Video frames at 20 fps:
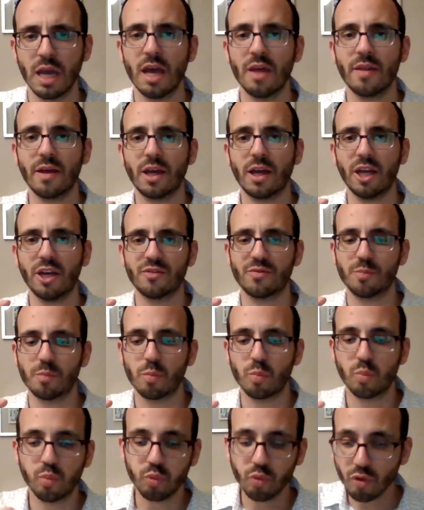that kind of
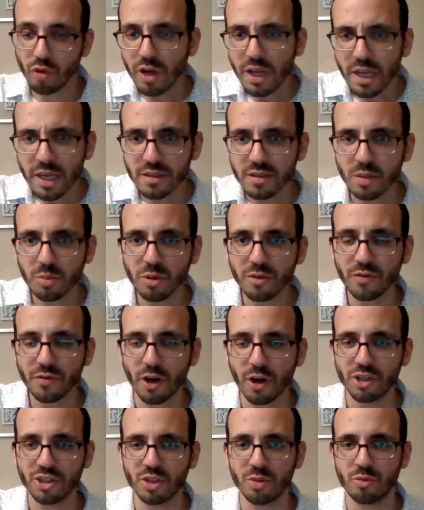brings the
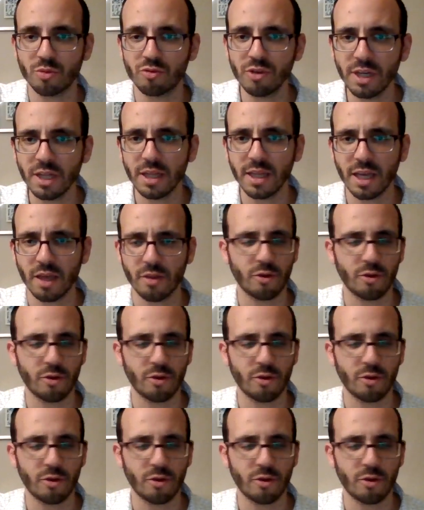Mefarshim reeling in.